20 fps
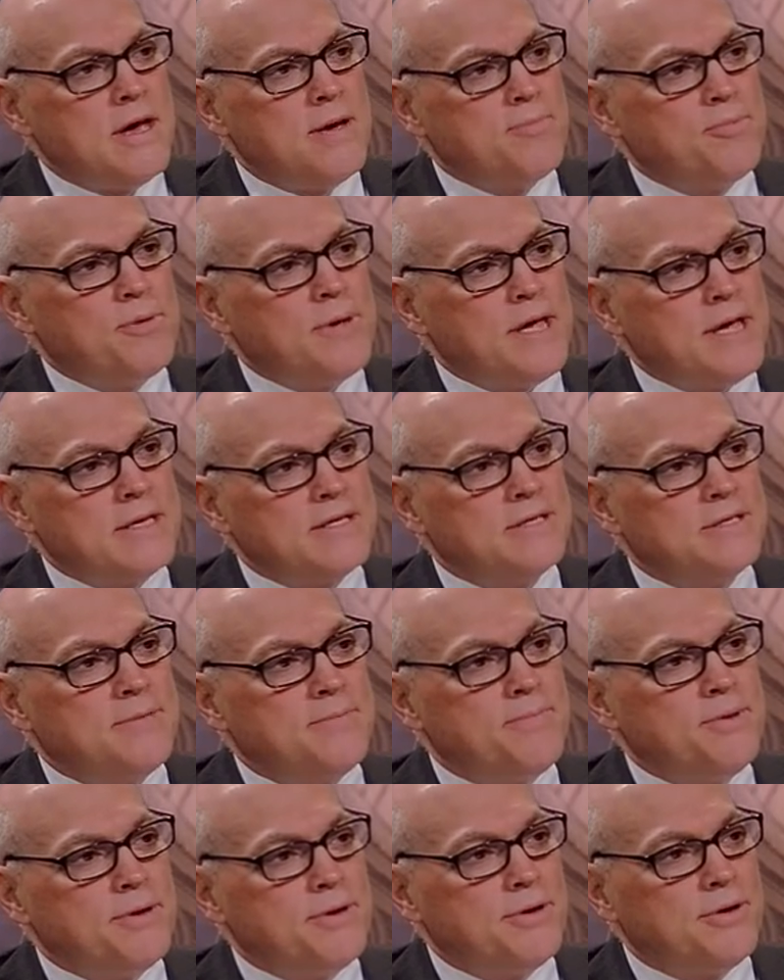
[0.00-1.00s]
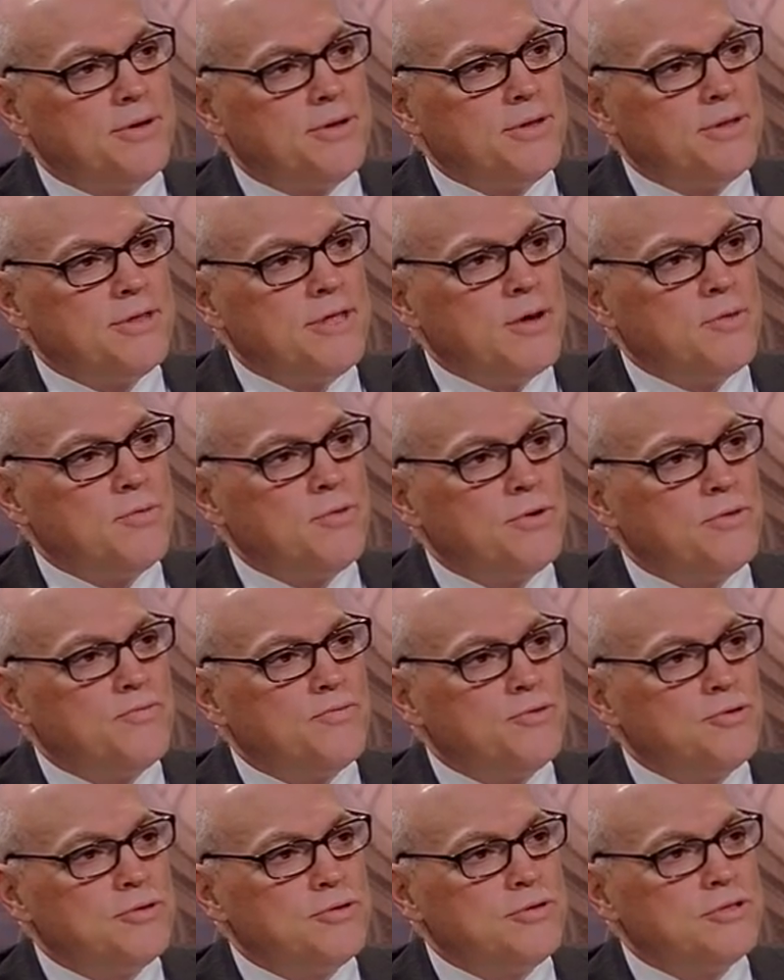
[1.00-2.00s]
passed a bill that would have
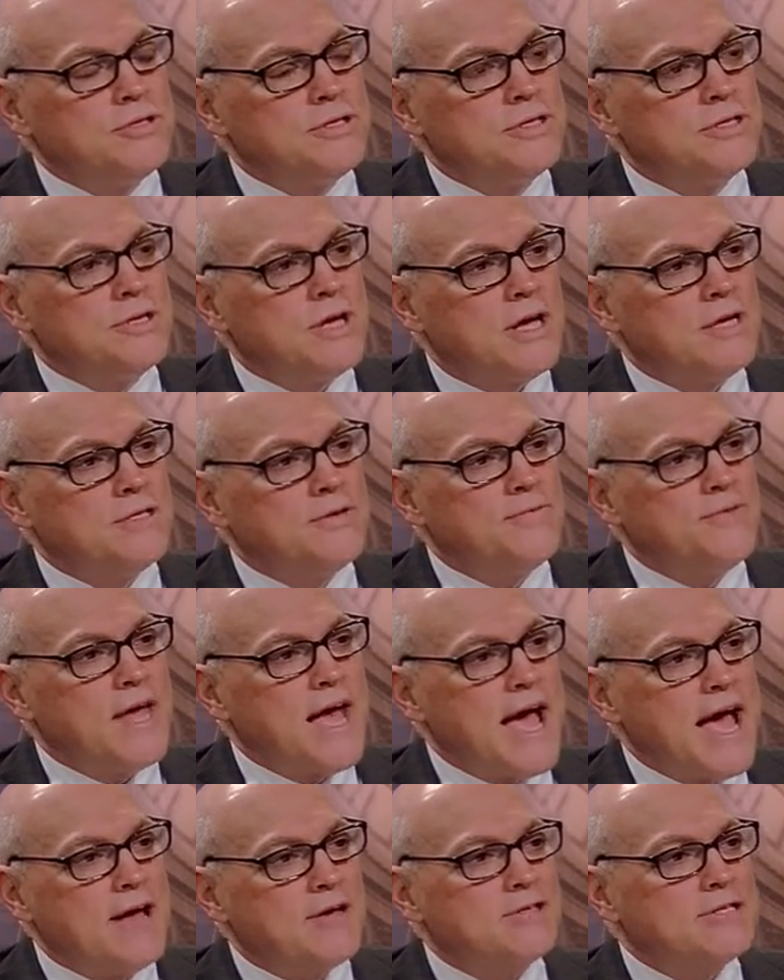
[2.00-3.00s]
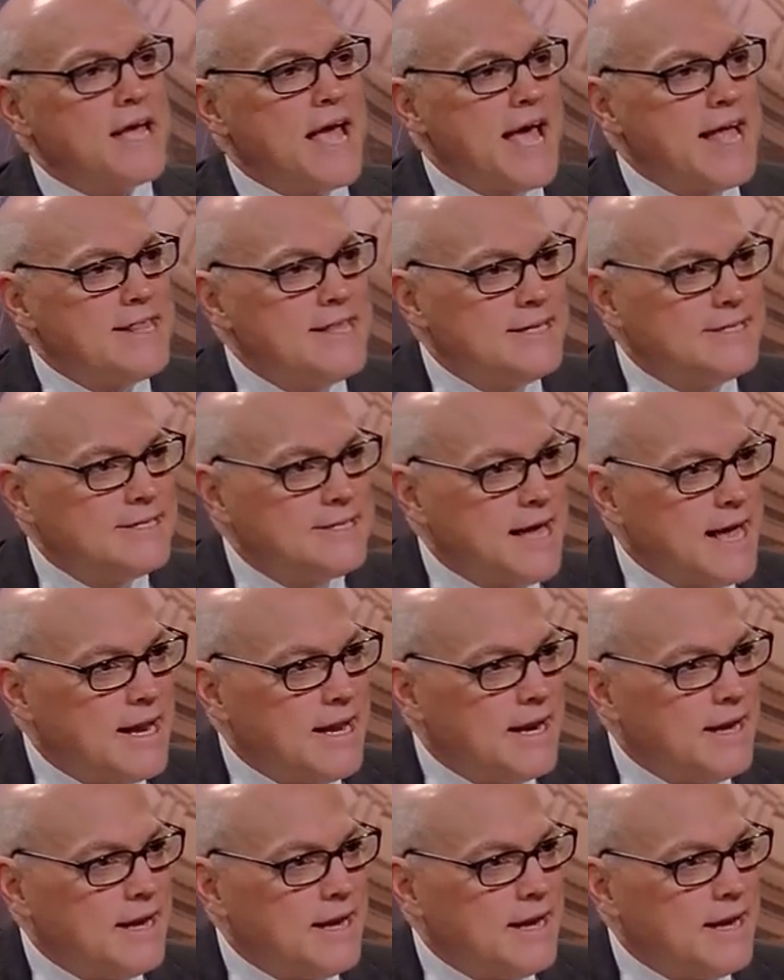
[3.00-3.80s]
reduced the size of the House and the Senate.